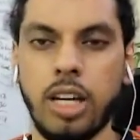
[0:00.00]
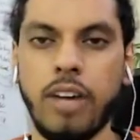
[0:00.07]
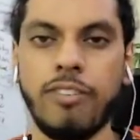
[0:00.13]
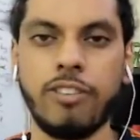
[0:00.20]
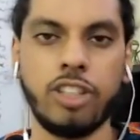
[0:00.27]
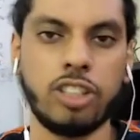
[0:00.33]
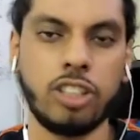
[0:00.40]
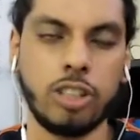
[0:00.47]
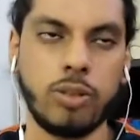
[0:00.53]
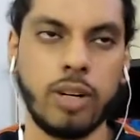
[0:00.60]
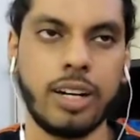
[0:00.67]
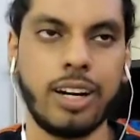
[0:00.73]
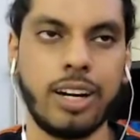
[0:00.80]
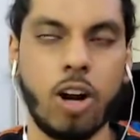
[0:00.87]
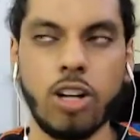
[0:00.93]
you just search
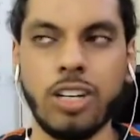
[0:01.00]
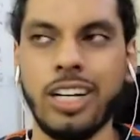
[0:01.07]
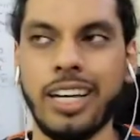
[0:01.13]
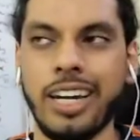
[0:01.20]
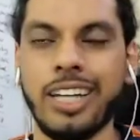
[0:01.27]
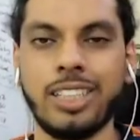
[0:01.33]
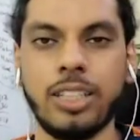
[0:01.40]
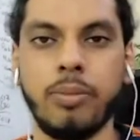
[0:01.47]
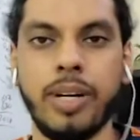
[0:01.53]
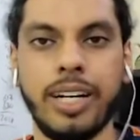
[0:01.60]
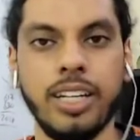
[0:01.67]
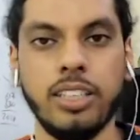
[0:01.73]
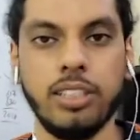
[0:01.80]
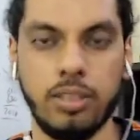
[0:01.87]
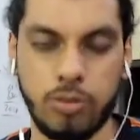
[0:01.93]
like content creation
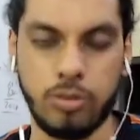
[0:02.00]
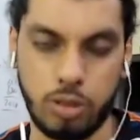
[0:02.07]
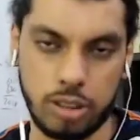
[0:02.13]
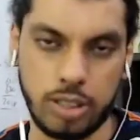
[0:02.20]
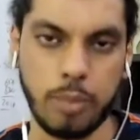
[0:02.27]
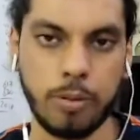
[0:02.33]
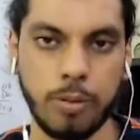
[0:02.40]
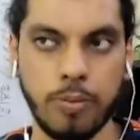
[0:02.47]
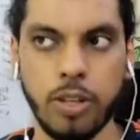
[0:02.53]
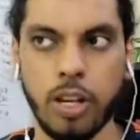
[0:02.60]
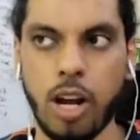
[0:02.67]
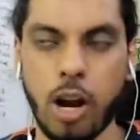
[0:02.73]
made easy, for example,